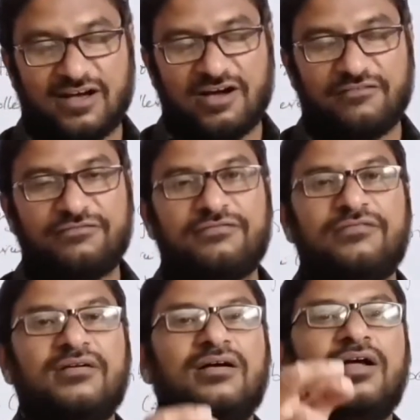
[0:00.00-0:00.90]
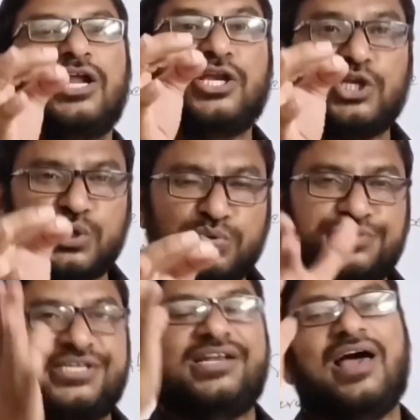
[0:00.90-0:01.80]
of New
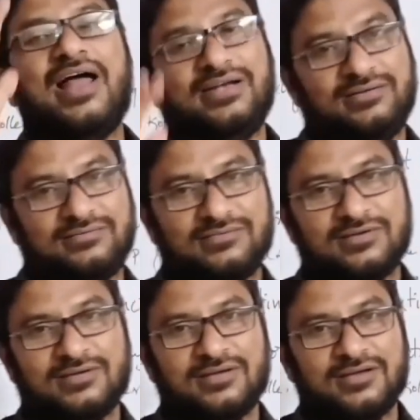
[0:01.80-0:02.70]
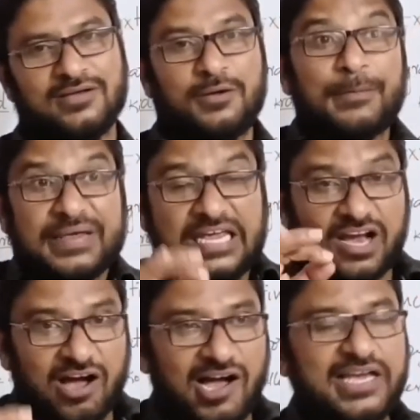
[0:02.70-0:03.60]
Zealand.
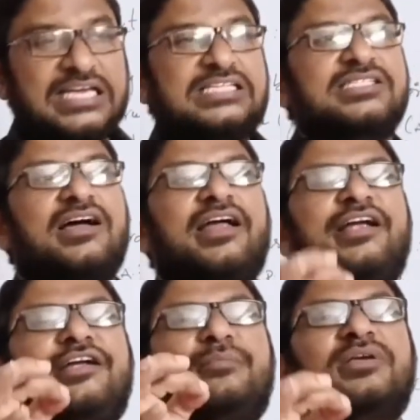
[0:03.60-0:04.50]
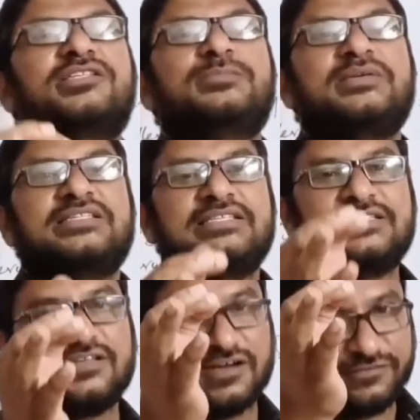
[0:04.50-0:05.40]
Peacock is the endemic
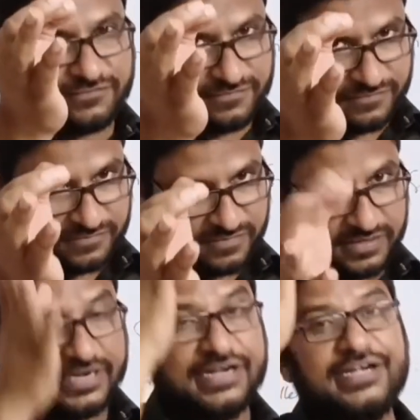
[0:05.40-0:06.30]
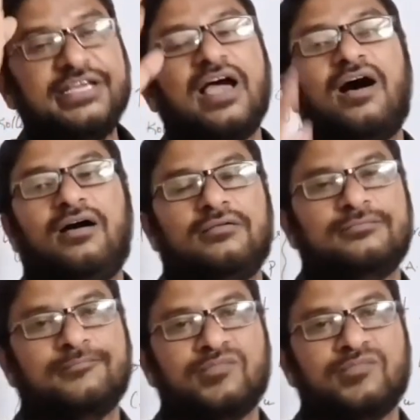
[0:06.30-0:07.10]
species of India.